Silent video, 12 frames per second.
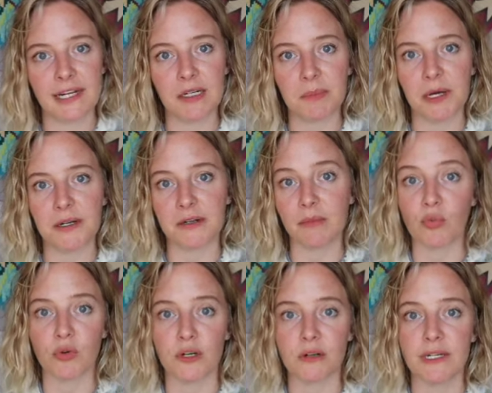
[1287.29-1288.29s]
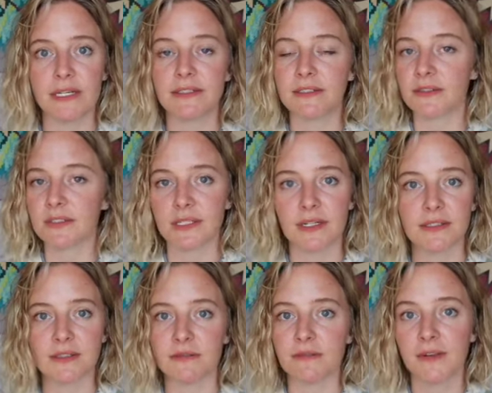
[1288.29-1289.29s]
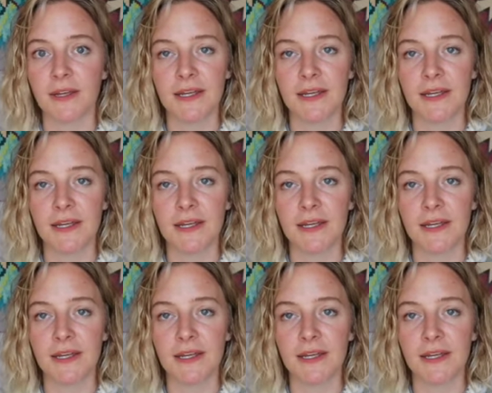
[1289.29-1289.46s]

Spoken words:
Harry Potter embroidery because there's tons of